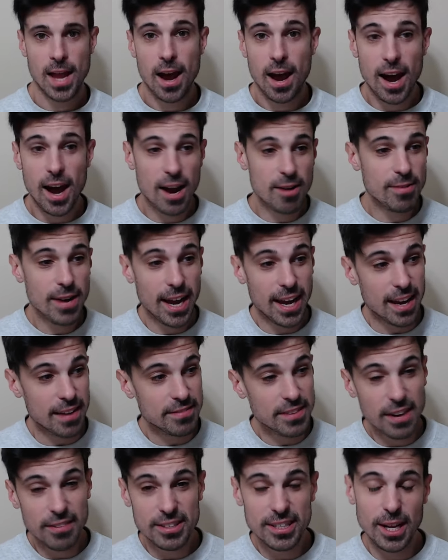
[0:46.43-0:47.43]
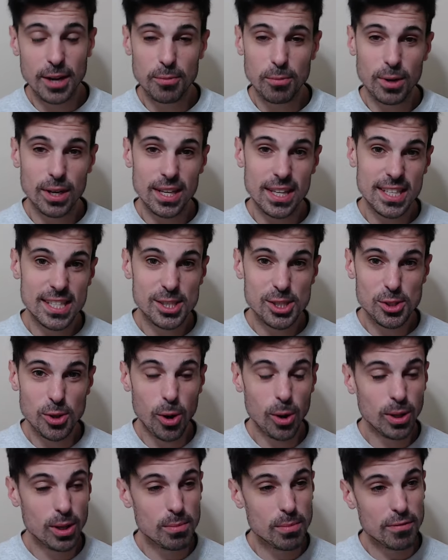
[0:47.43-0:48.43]
all right, I've never done one of these
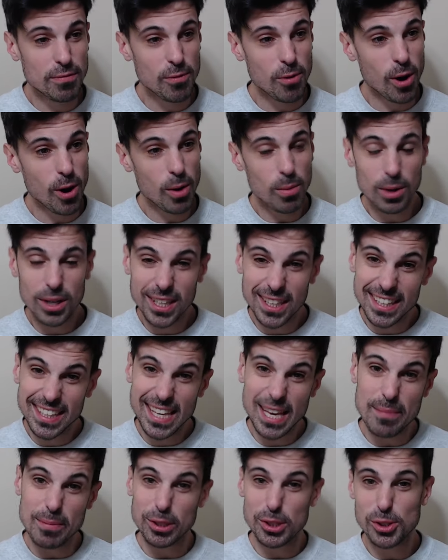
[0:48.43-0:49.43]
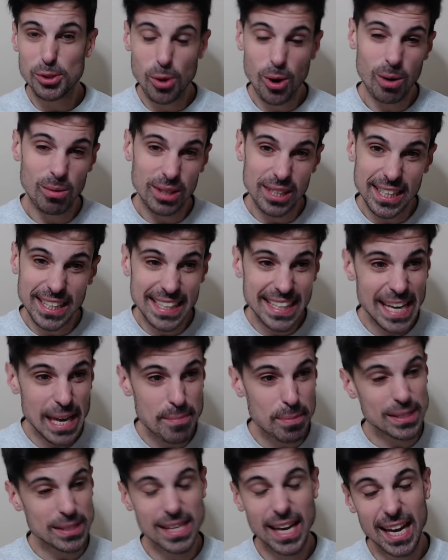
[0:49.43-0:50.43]
solo before. We're going to keep it short. We're going to keep
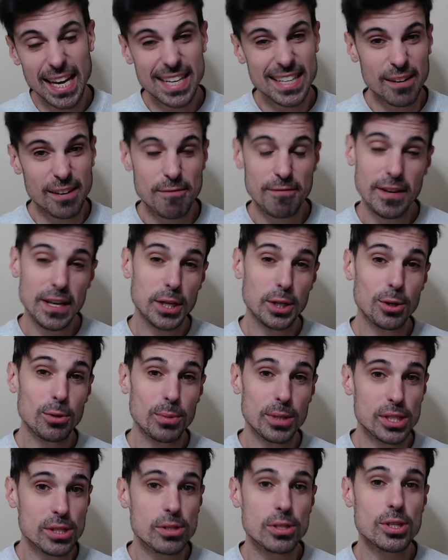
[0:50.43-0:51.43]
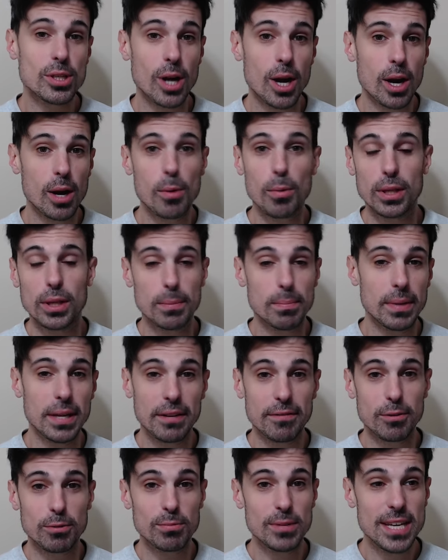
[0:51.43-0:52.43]
it tight. And I figure we should start with a bit
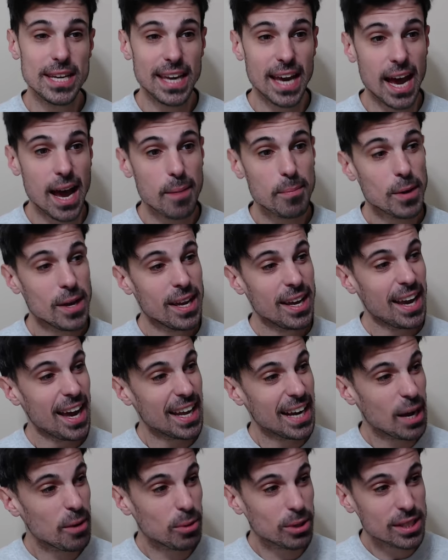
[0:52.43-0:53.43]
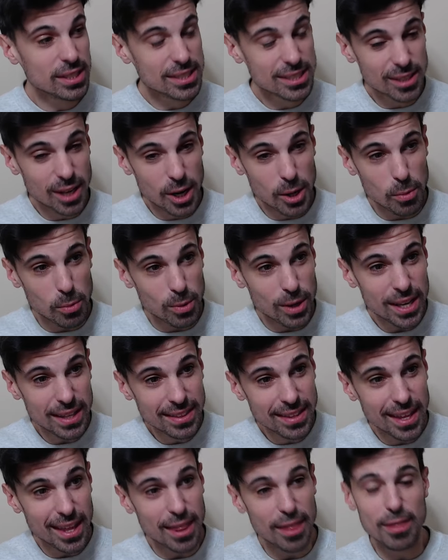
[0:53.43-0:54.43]
of a recap. And I want to start with
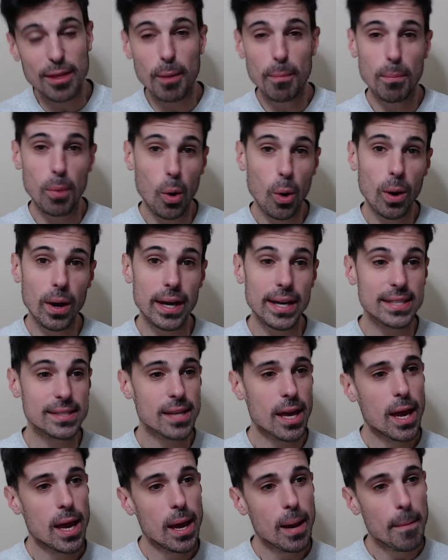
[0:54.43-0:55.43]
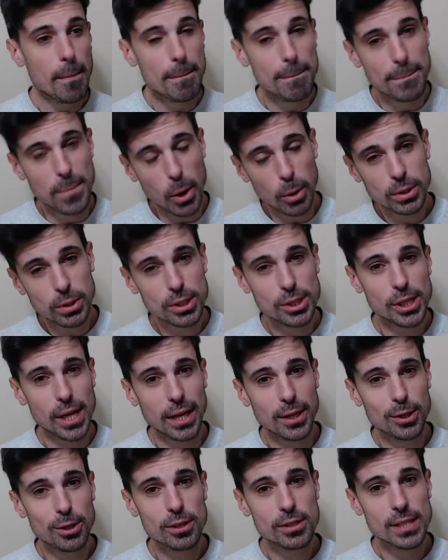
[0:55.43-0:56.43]
the boys. Both
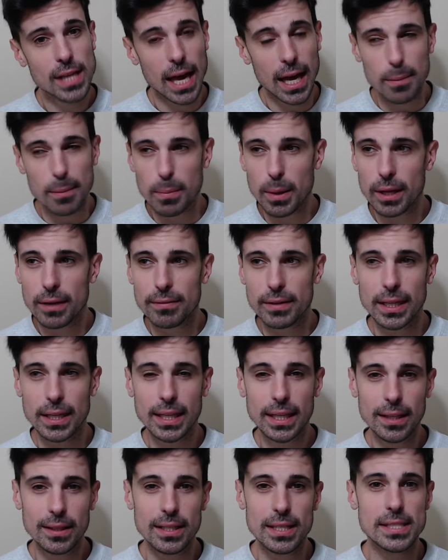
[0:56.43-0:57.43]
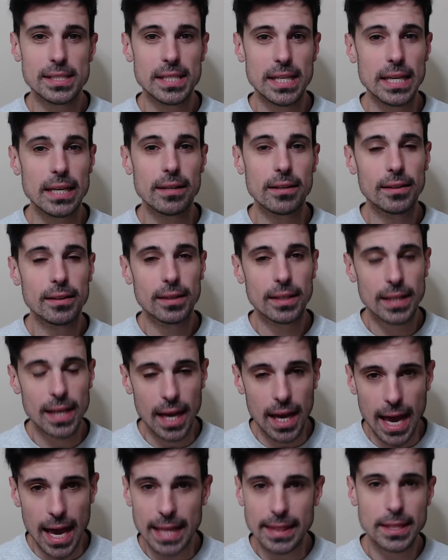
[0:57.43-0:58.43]
genders had a bit of an Achilles heel
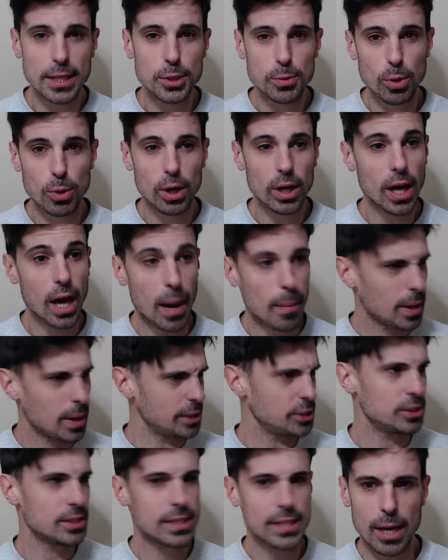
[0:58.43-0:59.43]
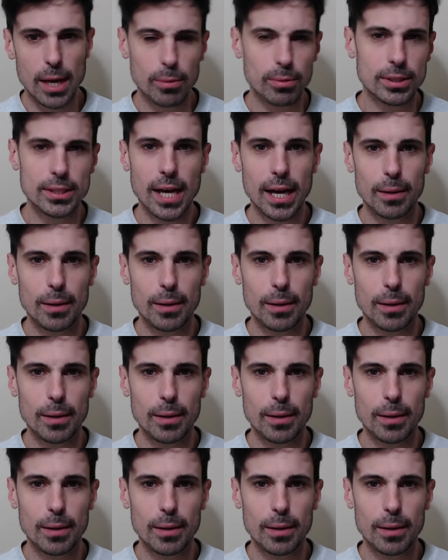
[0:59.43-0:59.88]
uh, at this World Cup. I should say we're talking